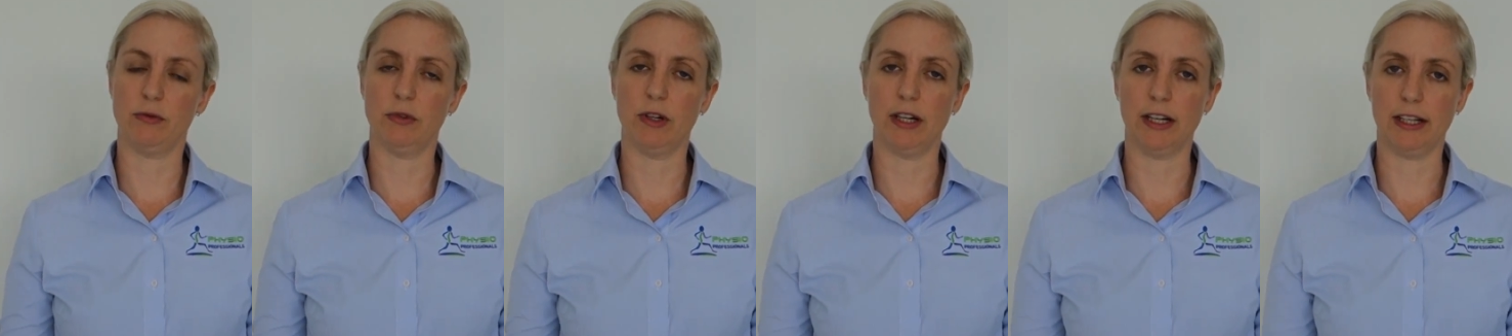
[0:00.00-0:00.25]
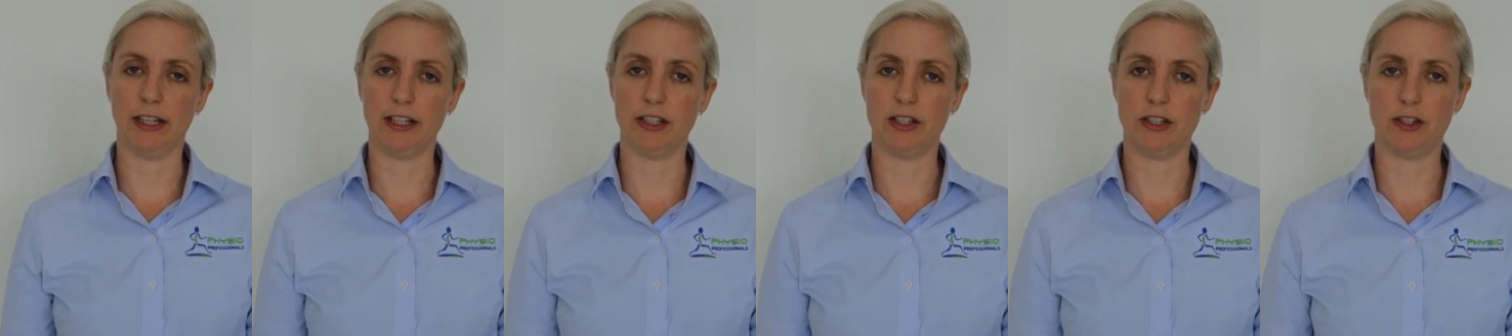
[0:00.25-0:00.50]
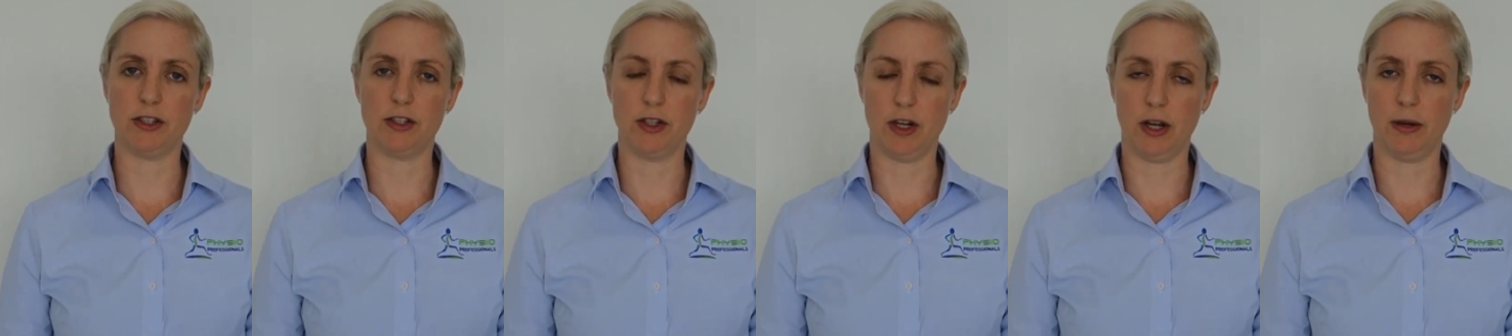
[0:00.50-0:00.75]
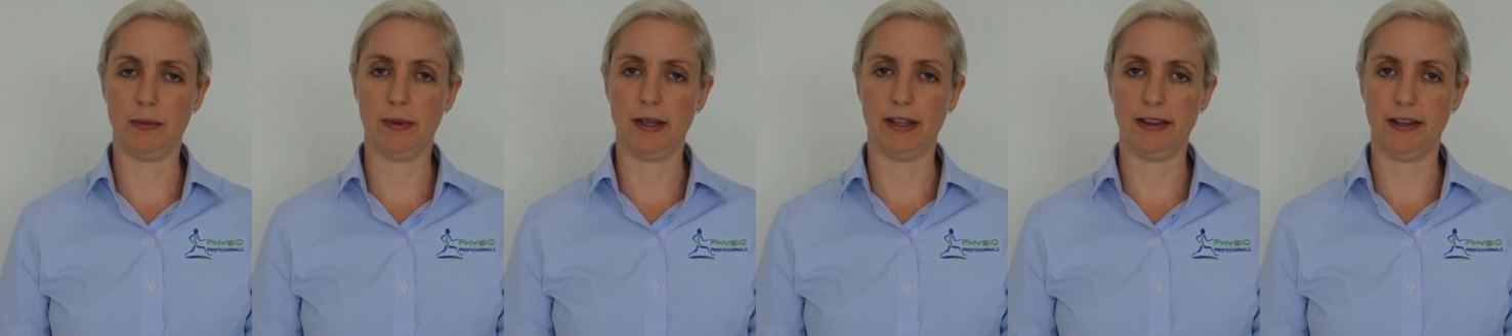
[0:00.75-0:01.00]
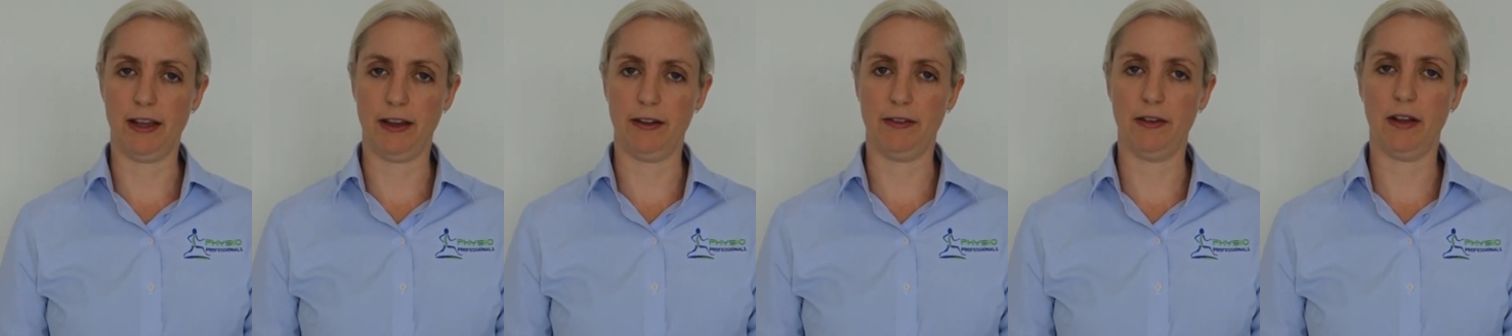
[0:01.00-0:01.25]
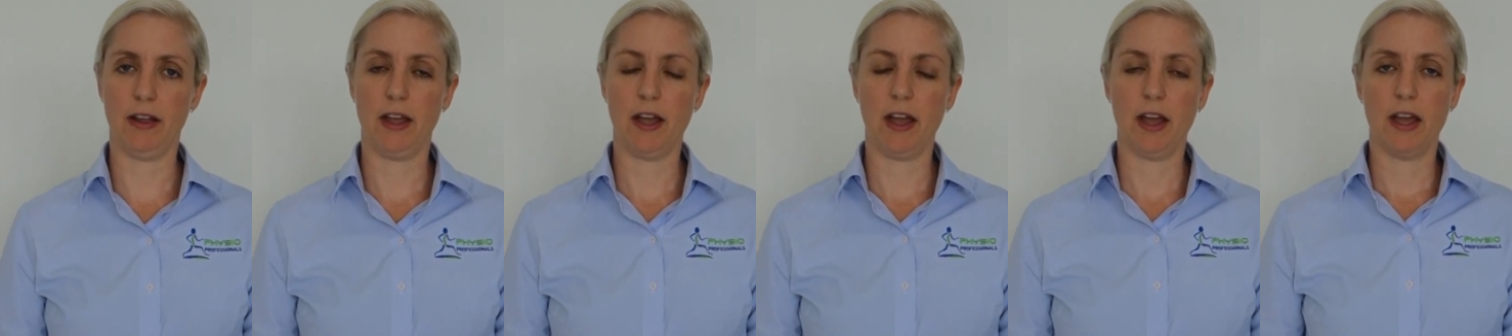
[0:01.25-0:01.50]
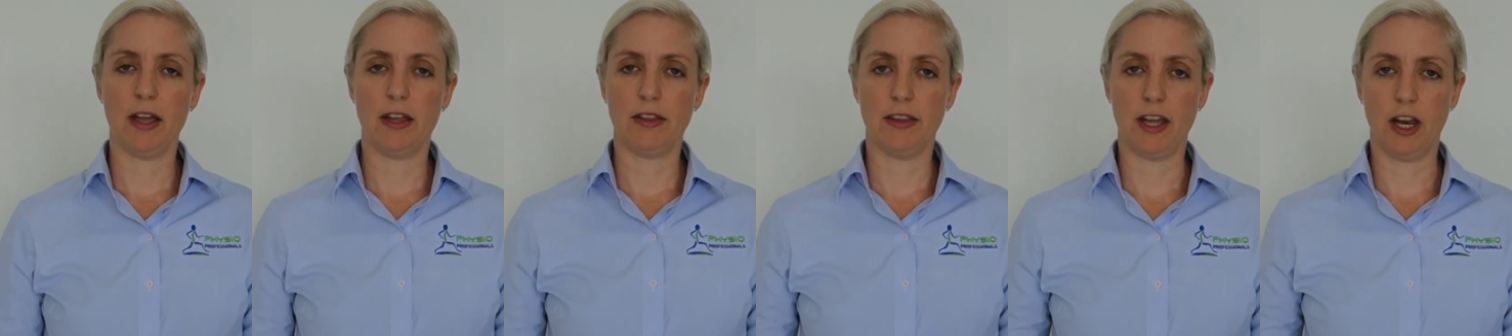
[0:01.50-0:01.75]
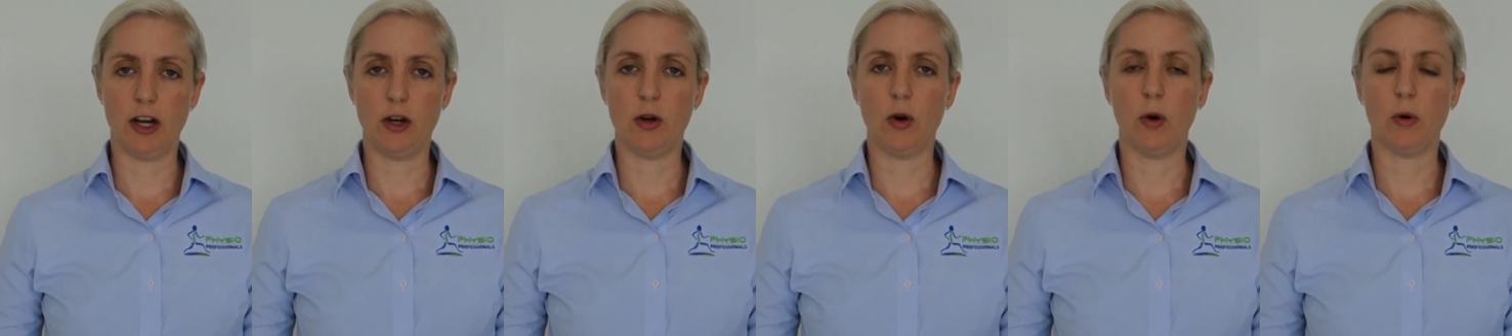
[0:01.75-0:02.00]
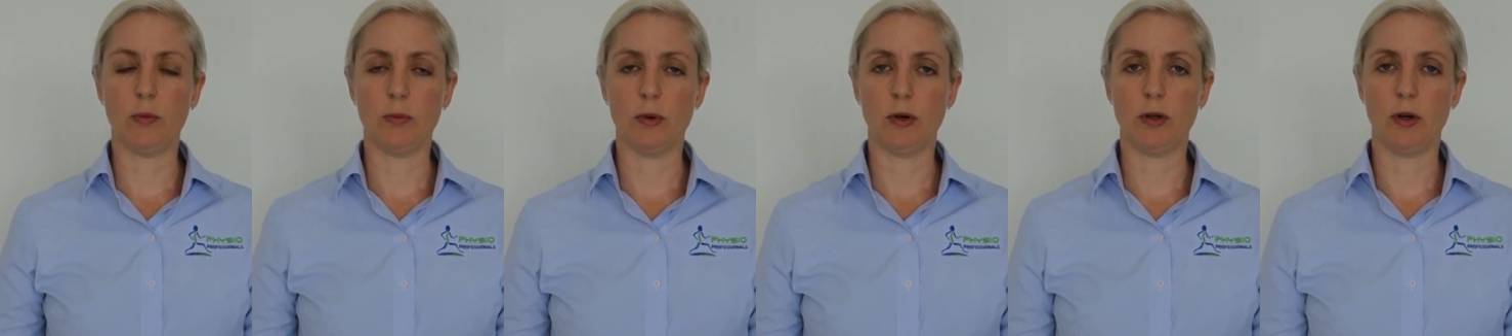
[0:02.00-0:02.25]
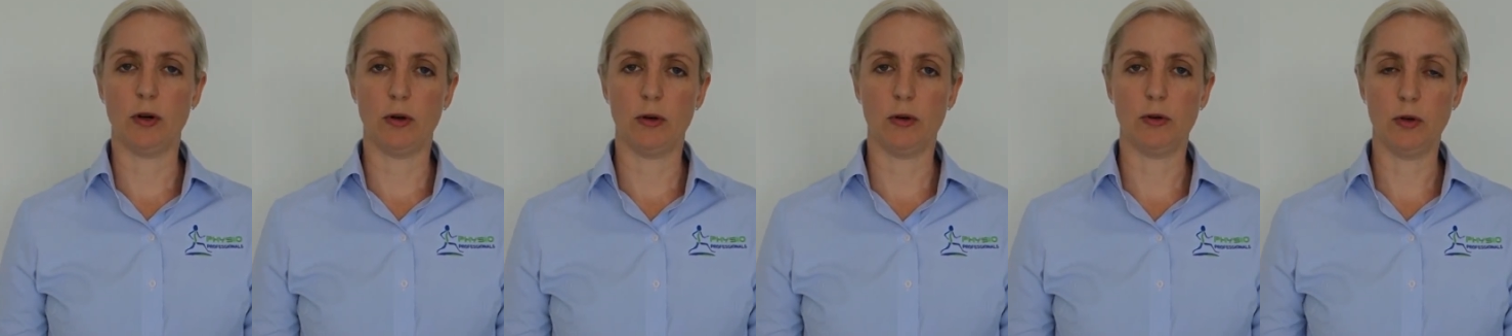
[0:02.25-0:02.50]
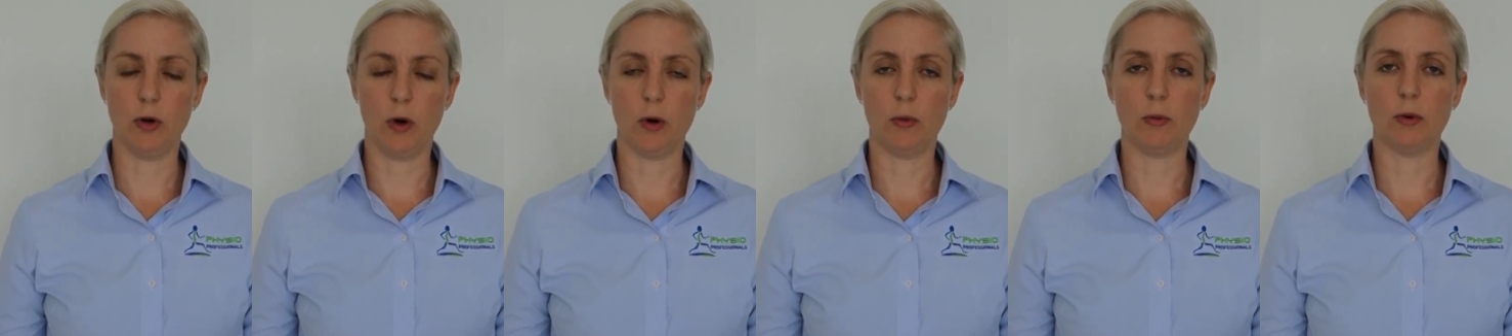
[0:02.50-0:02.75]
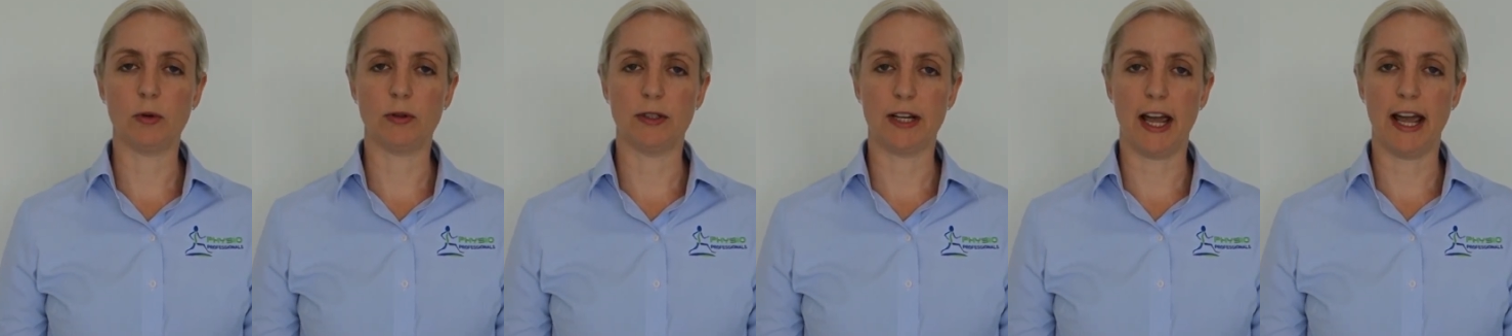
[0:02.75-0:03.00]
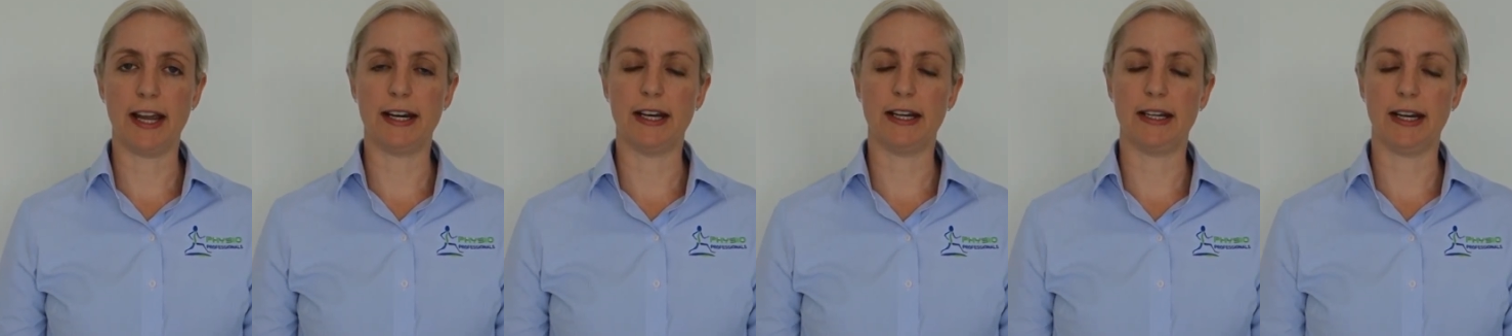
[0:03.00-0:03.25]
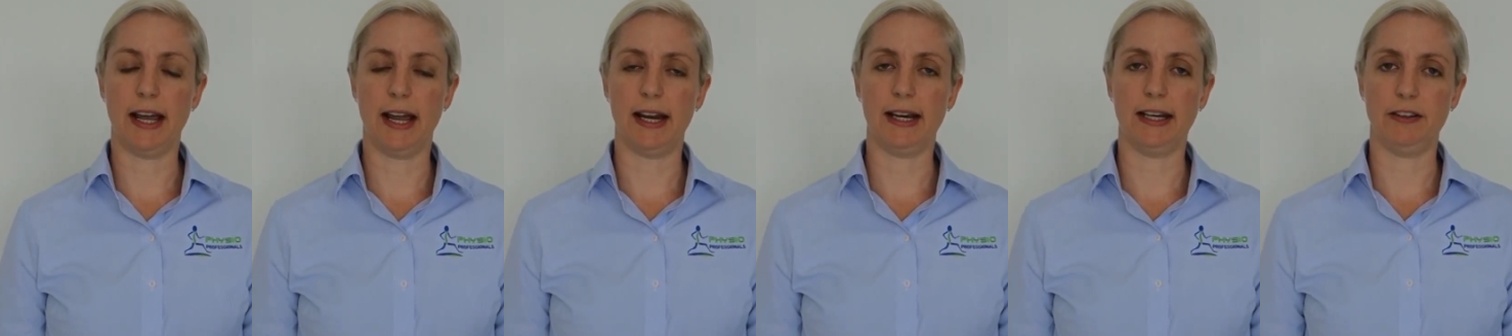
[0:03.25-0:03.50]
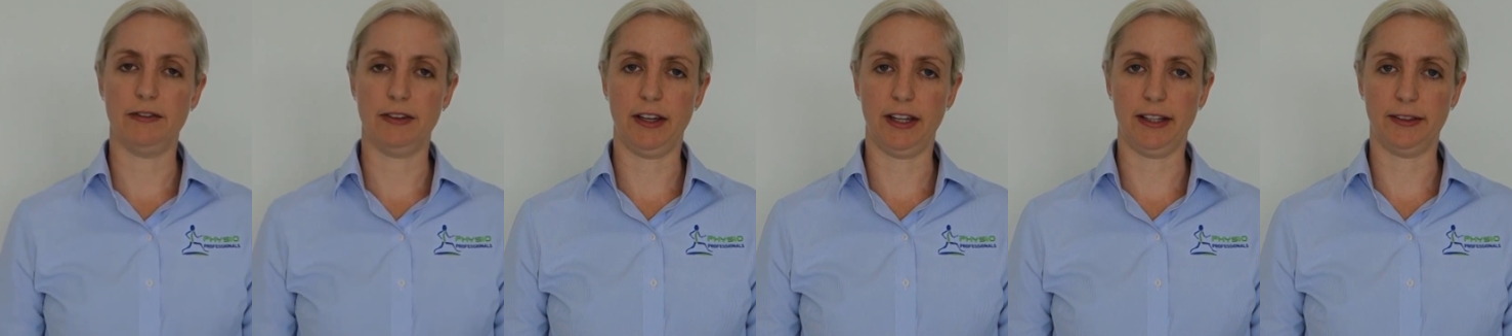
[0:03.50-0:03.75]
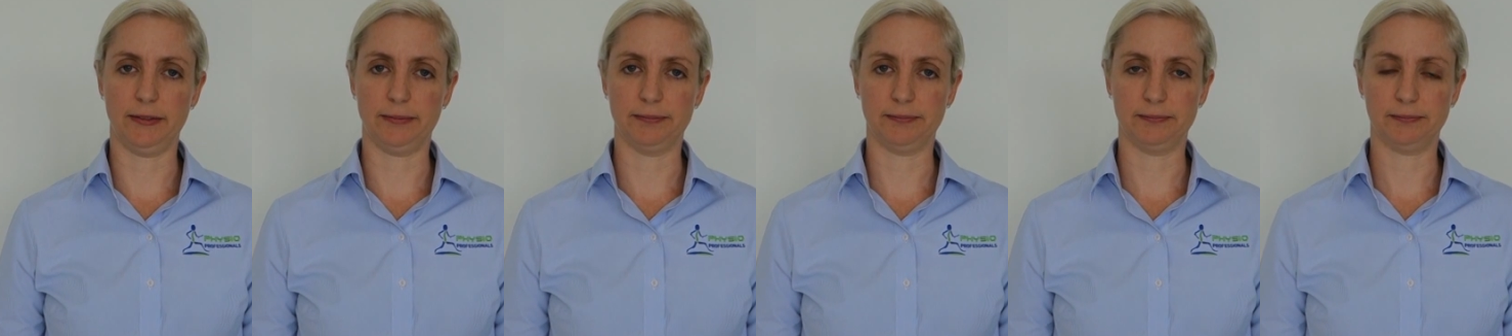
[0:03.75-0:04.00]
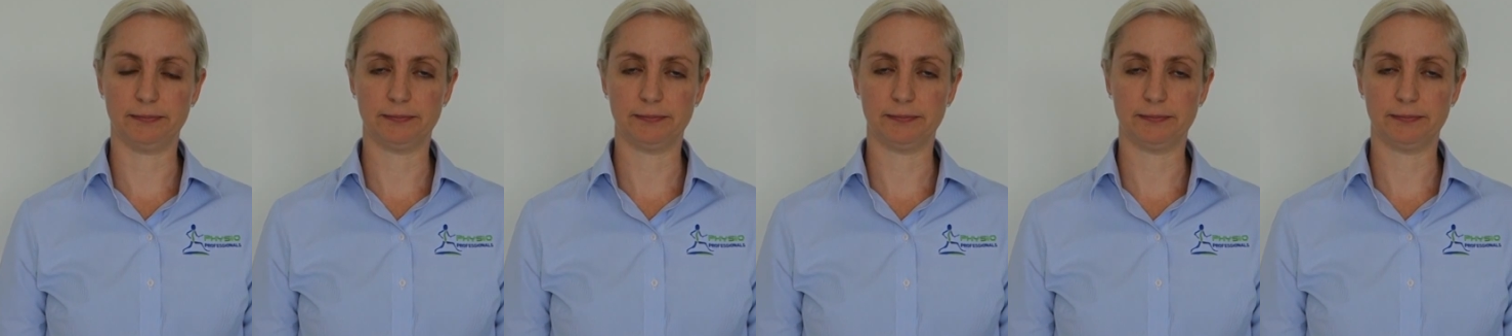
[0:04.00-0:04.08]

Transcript: really disturbing their normal day-to-day living.